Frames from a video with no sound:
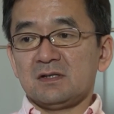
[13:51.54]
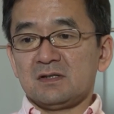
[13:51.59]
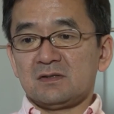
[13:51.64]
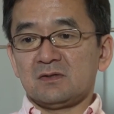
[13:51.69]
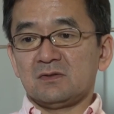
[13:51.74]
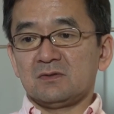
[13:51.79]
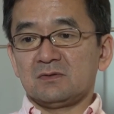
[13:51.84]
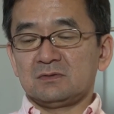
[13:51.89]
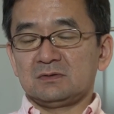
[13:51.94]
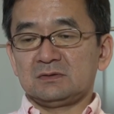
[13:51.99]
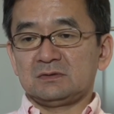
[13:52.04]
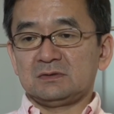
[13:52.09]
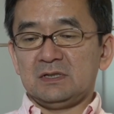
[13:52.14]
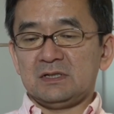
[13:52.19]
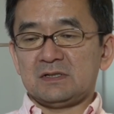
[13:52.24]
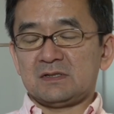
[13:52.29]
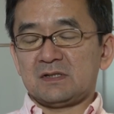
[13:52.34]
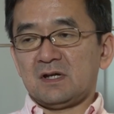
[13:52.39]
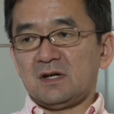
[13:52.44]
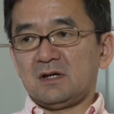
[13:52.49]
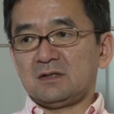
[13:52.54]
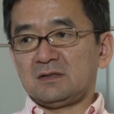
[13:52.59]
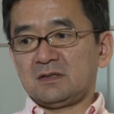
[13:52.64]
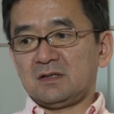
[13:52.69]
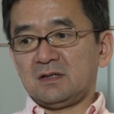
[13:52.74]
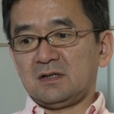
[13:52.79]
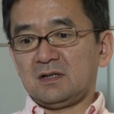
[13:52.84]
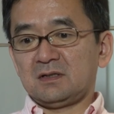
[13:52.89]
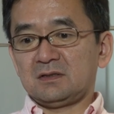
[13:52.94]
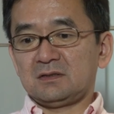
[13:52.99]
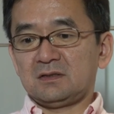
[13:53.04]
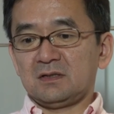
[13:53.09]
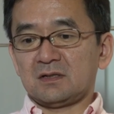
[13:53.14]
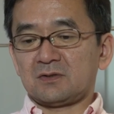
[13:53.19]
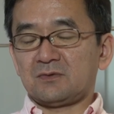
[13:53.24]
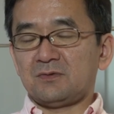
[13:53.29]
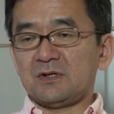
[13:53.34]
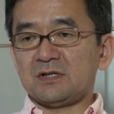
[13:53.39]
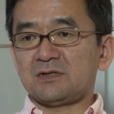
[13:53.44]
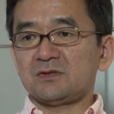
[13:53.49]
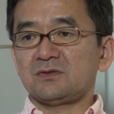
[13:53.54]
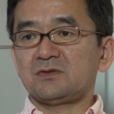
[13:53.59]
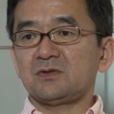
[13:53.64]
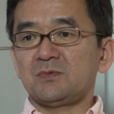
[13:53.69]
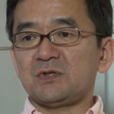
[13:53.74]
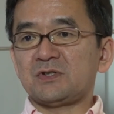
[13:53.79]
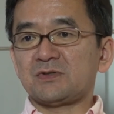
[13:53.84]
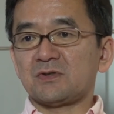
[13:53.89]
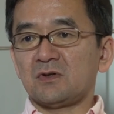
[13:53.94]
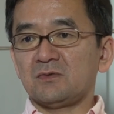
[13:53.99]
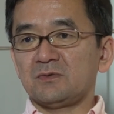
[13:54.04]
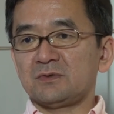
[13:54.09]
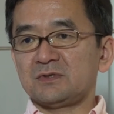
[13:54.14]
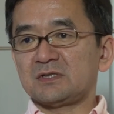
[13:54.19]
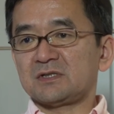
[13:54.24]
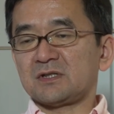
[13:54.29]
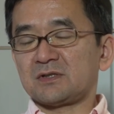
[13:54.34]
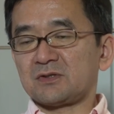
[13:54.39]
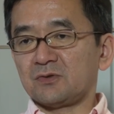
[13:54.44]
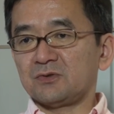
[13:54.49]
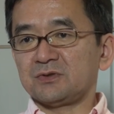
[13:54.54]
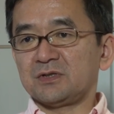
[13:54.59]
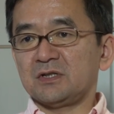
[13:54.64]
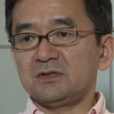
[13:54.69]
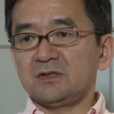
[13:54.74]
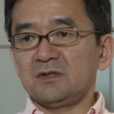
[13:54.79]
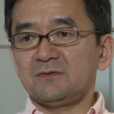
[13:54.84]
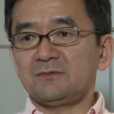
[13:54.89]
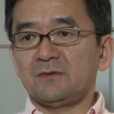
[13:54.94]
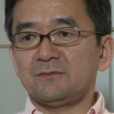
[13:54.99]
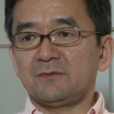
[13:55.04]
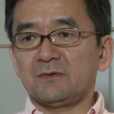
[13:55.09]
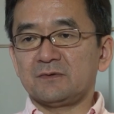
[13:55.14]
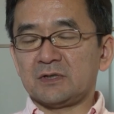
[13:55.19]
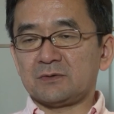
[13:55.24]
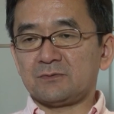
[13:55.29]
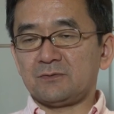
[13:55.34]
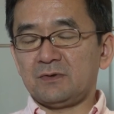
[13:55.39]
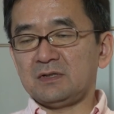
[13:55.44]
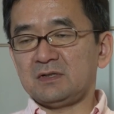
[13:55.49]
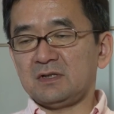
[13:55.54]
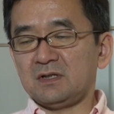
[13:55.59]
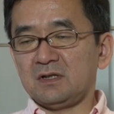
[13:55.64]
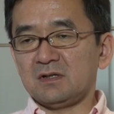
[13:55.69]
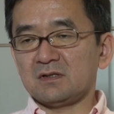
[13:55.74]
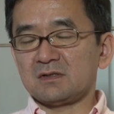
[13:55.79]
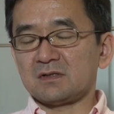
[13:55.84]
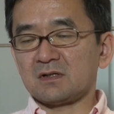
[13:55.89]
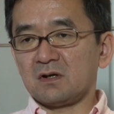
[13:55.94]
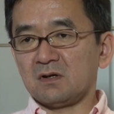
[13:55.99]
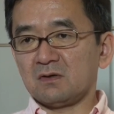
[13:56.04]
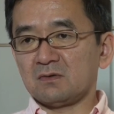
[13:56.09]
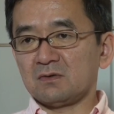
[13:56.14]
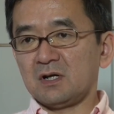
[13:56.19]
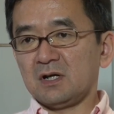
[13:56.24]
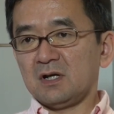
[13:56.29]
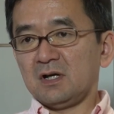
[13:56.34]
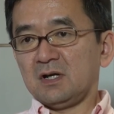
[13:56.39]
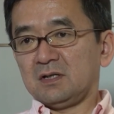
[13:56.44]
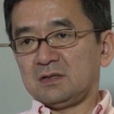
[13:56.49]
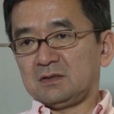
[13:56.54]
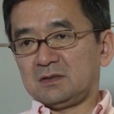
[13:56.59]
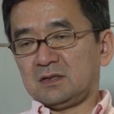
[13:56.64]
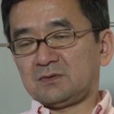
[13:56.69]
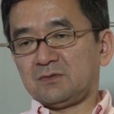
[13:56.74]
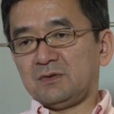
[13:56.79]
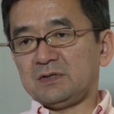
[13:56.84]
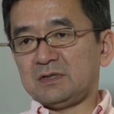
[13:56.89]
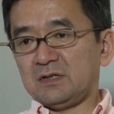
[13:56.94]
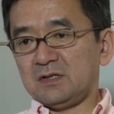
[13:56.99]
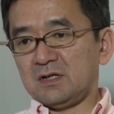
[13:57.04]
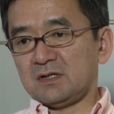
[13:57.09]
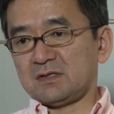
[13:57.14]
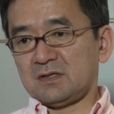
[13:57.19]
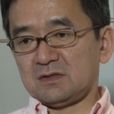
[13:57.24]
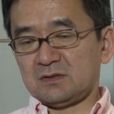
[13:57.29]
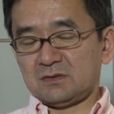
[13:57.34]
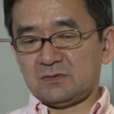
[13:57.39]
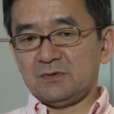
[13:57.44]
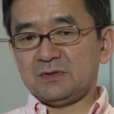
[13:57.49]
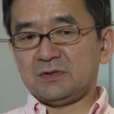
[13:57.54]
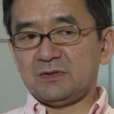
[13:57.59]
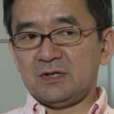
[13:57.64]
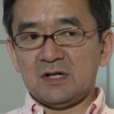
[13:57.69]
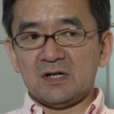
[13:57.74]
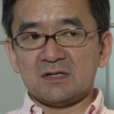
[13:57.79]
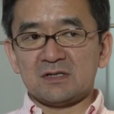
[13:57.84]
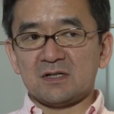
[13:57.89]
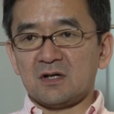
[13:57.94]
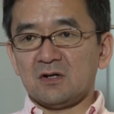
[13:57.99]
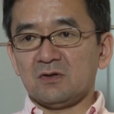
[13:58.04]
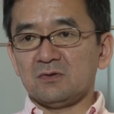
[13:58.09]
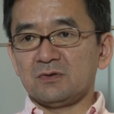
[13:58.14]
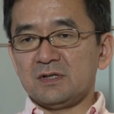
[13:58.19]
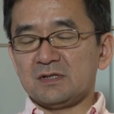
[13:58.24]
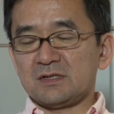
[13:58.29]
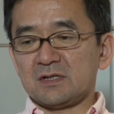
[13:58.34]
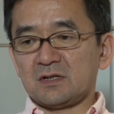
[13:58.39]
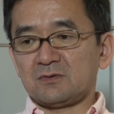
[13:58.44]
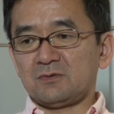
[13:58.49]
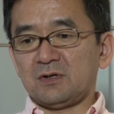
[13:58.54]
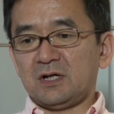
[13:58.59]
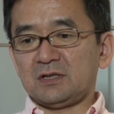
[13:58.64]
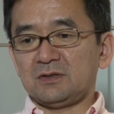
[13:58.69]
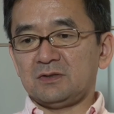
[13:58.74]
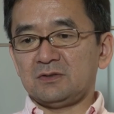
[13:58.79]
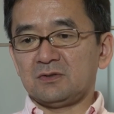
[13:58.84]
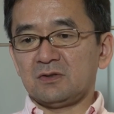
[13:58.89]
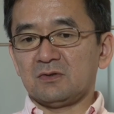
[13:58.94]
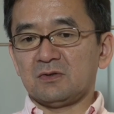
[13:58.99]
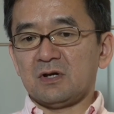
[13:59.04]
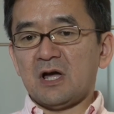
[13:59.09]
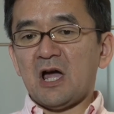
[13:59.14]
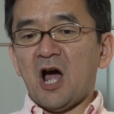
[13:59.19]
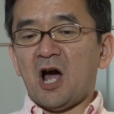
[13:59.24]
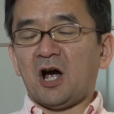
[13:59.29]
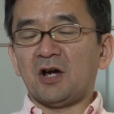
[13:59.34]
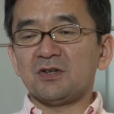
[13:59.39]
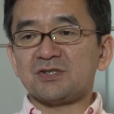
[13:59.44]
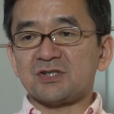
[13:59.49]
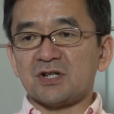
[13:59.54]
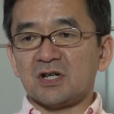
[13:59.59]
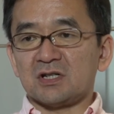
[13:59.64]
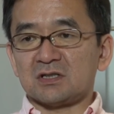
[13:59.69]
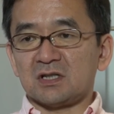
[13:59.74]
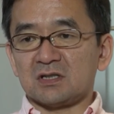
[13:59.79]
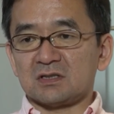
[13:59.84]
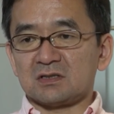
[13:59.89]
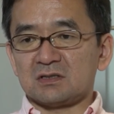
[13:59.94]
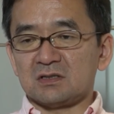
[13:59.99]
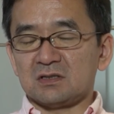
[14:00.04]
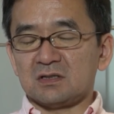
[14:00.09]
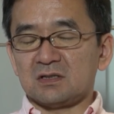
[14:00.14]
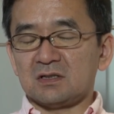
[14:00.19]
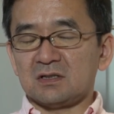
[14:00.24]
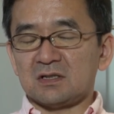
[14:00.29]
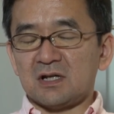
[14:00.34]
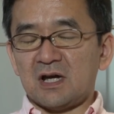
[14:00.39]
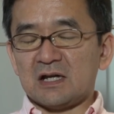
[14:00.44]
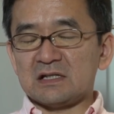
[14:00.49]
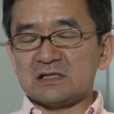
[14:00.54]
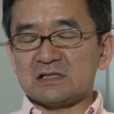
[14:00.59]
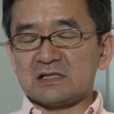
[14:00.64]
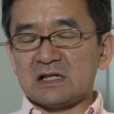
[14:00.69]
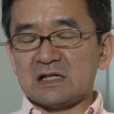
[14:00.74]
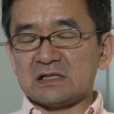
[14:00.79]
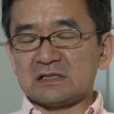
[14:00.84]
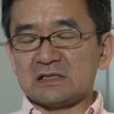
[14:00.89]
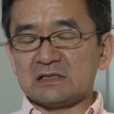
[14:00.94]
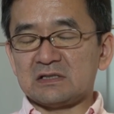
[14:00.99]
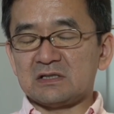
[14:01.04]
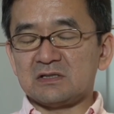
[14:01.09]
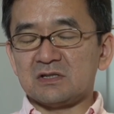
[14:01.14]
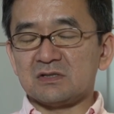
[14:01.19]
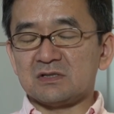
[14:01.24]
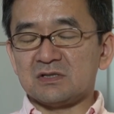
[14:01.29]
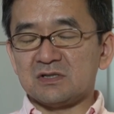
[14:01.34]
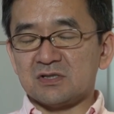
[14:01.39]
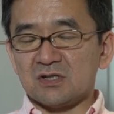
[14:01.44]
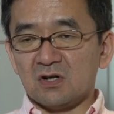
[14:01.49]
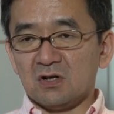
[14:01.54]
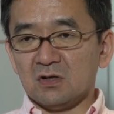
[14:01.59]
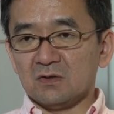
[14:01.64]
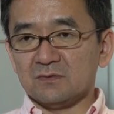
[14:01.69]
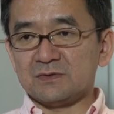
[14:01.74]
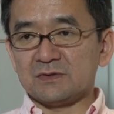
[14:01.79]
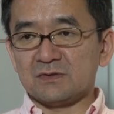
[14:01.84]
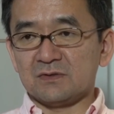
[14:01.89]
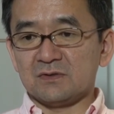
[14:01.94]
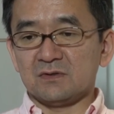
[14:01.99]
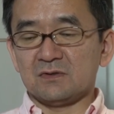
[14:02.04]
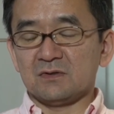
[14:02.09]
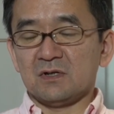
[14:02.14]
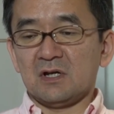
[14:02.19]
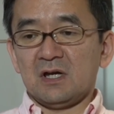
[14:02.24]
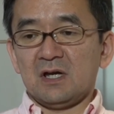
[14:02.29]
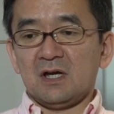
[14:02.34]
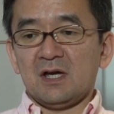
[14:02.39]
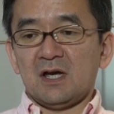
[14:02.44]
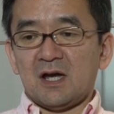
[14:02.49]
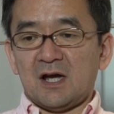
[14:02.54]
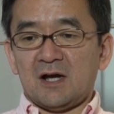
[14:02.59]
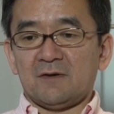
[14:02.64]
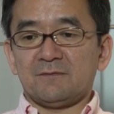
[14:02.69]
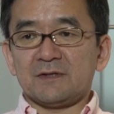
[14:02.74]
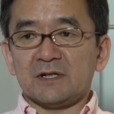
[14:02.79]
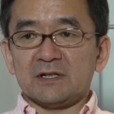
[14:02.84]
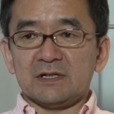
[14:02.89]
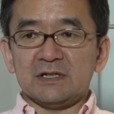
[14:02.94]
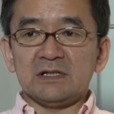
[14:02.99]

So it's a the the question to be solved is totally different from the 20 years ago. The 20 years 20 years ago is a quite you know uncharted uncharted job to have the